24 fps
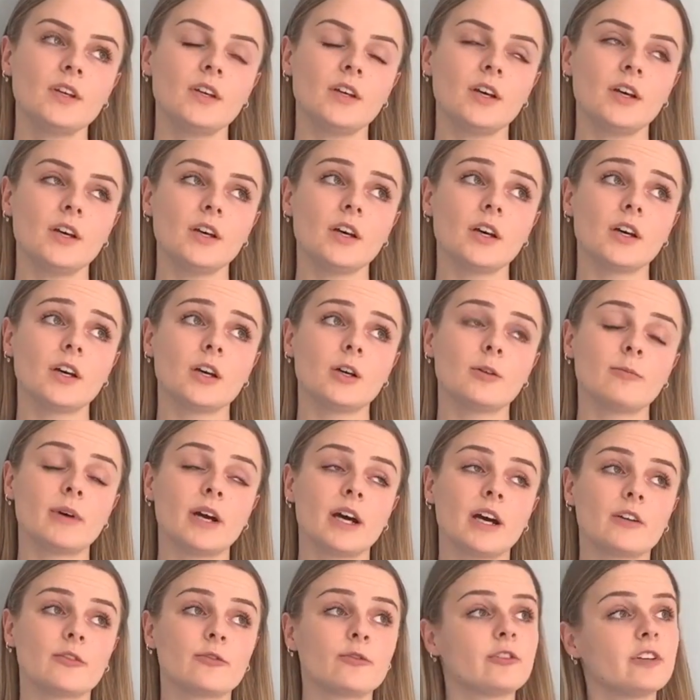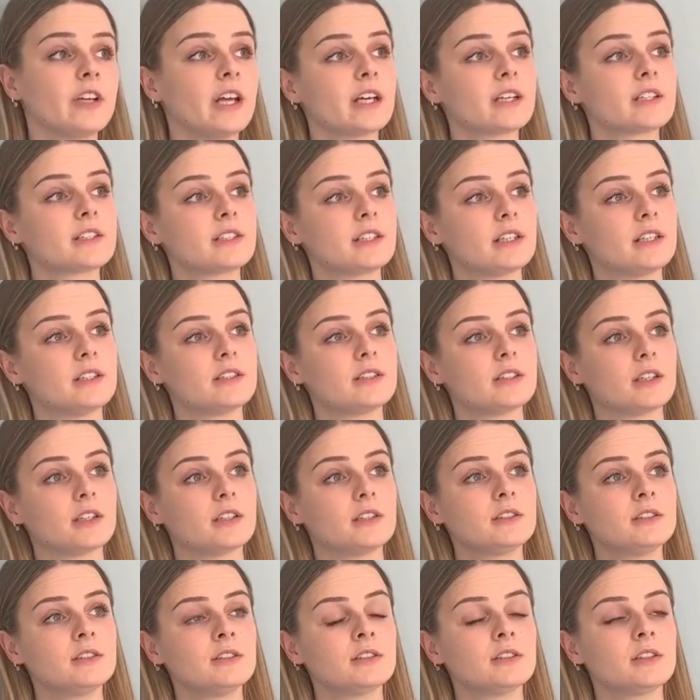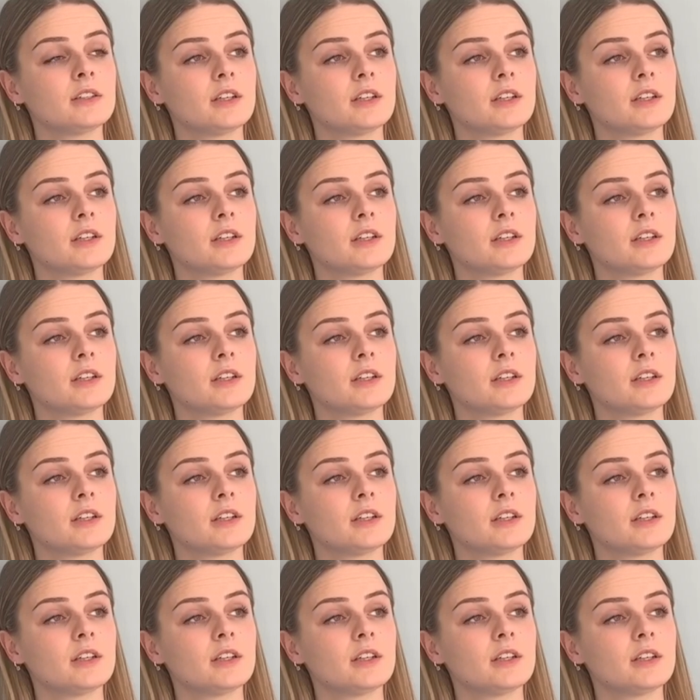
And for next season,